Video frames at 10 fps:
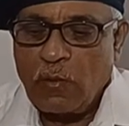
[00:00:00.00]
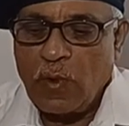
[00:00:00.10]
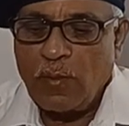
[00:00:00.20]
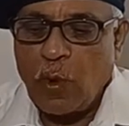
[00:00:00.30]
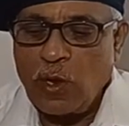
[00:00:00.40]

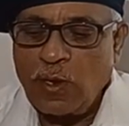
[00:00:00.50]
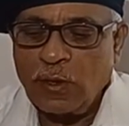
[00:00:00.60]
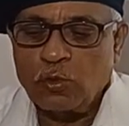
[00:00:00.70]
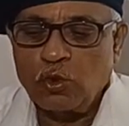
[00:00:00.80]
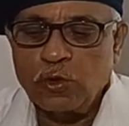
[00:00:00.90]
When
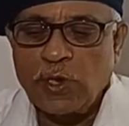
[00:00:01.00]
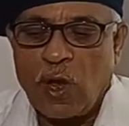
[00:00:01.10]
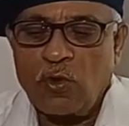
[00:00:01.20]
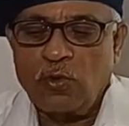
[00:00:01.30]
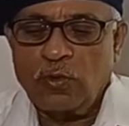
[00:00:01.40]
boiler cools
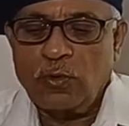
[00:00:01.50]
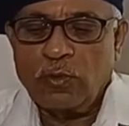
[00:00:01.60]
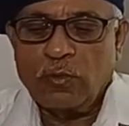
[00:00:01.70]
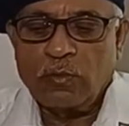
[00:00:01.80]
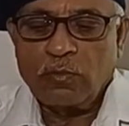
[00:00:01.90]
down,
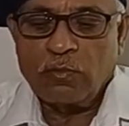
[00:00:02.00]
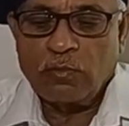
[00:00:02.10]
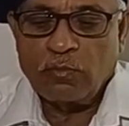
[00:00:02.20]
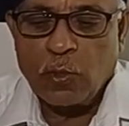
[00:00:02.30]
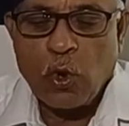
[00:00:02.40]

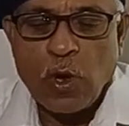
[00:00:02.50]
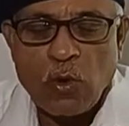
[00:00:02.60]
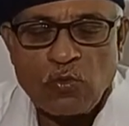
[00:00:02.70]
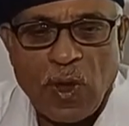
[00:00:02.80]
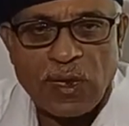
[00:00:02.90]

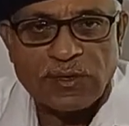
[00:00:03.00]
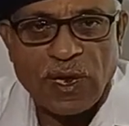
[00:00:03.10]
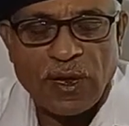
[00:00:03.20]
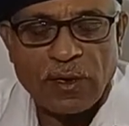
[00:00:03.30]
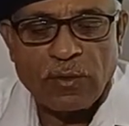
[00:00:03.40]
blowdown valves
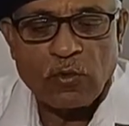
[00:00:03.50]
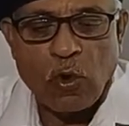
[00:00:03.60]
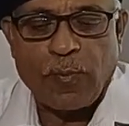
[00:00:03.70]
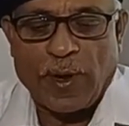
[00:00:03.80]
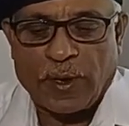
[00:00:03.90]
are
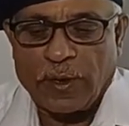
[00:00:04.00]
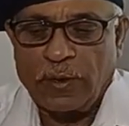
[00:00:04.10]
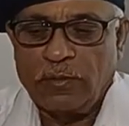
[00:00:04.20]
opened.